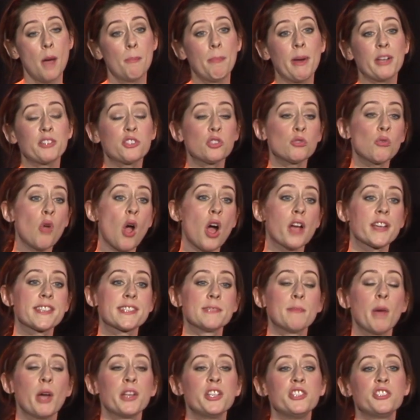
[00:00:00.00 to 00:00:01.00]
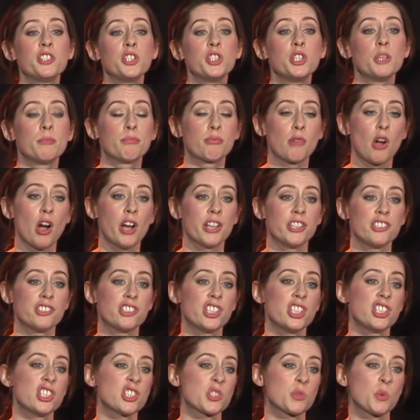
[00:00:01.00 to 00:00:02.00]
But it's all right because I'm only doing the bride and
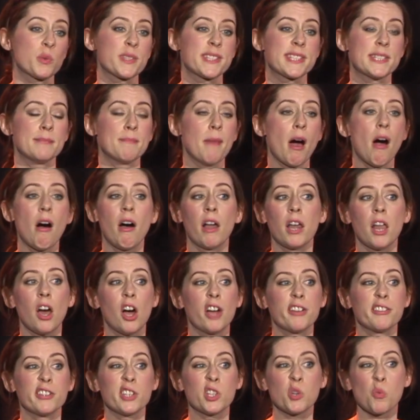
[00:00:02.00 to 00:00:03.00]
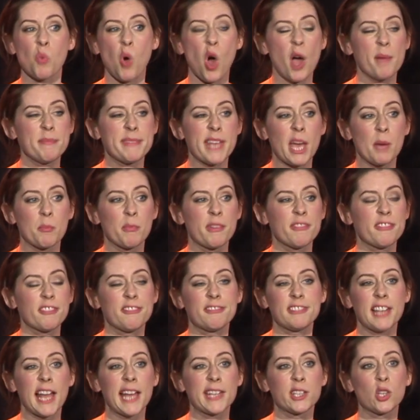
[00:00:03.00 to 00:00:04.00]
she just wants some eyeliner and a wipe down with a
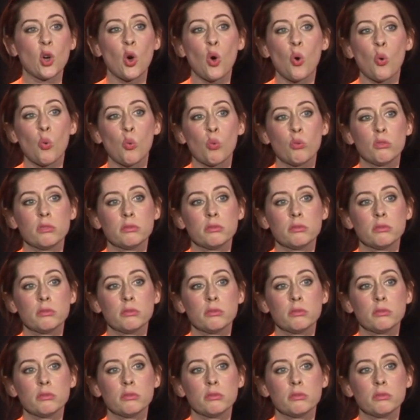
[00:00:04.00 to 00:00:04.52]
flannel.